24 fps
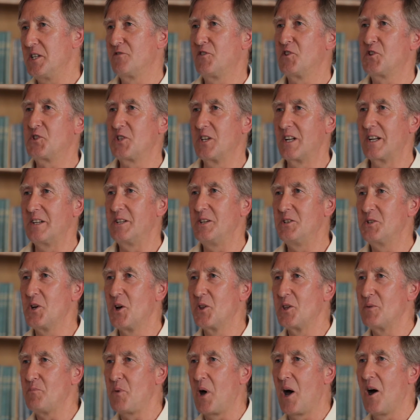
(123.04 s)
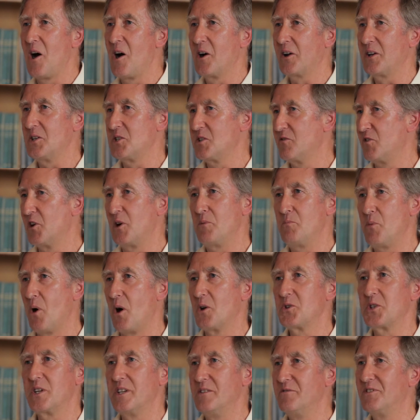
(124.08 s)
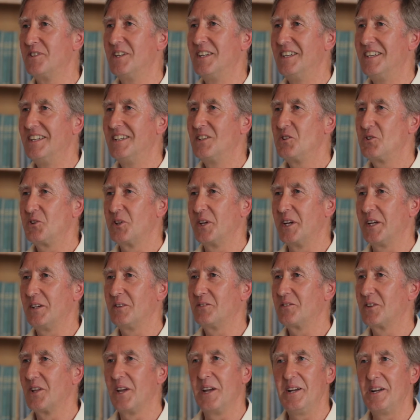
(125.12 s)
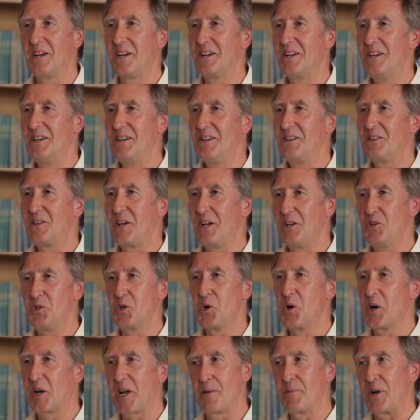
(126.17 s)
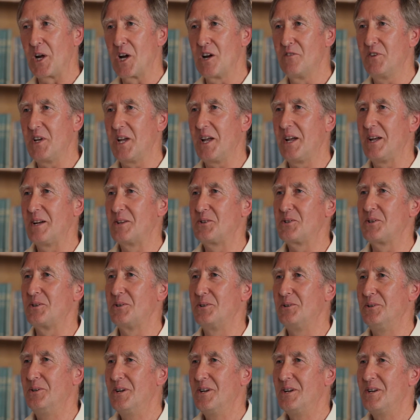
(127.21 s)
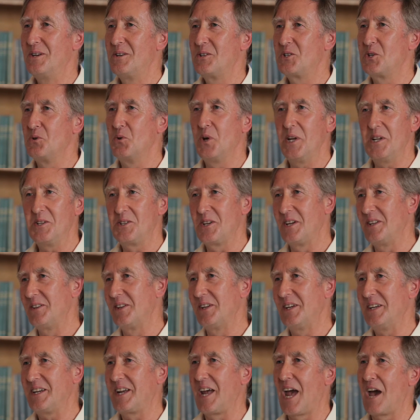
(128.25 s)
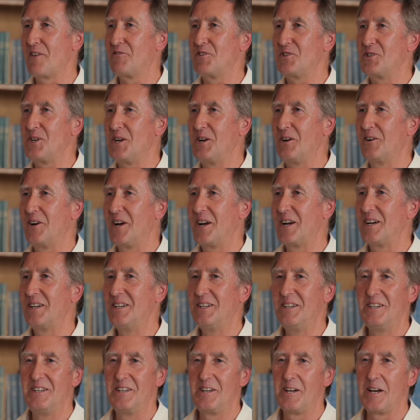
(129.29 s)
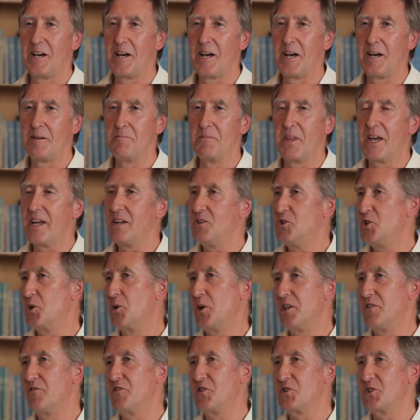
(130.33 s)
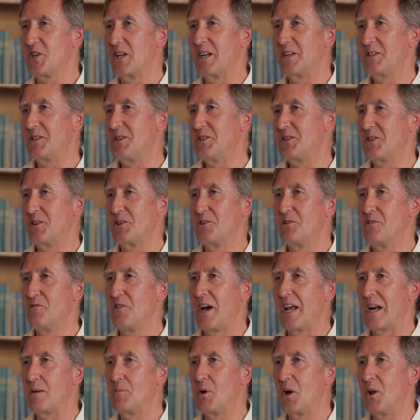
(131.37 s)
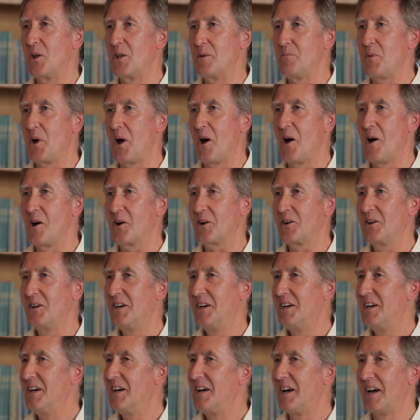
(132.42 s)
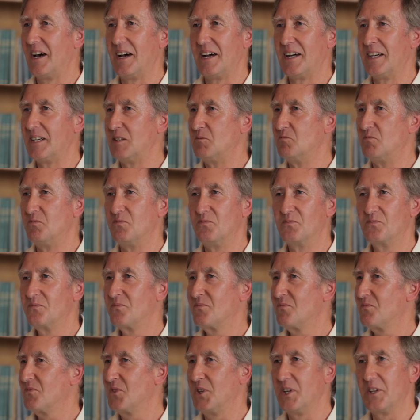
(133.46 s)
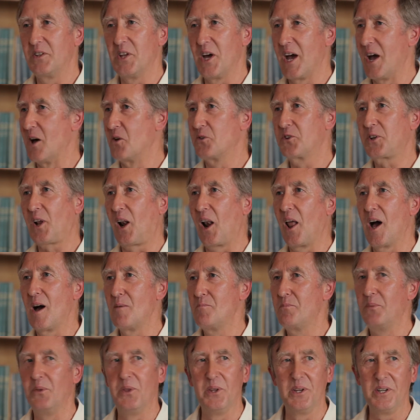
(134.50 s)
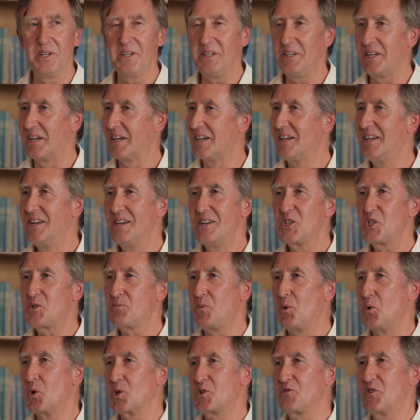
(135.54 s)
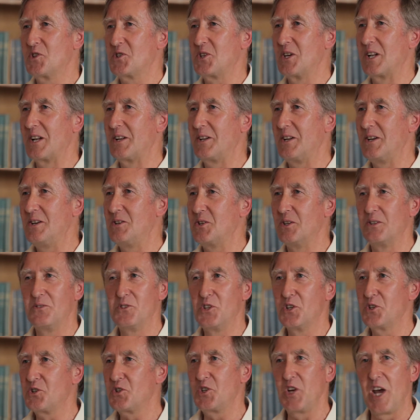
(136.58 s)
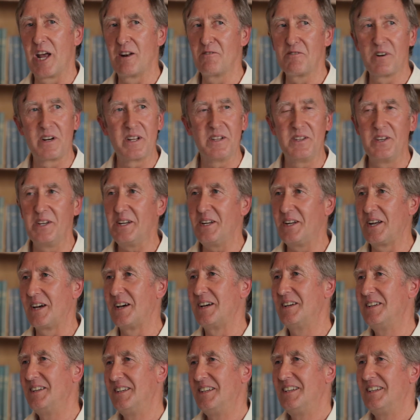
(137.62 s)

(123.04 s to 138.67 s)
the facilities on the park. It's a very positive thing. They enjoy coming over here to eat in the cafeteria. They enjoy the facilities that are available on the park, the health club, the sports facilities, and just generally the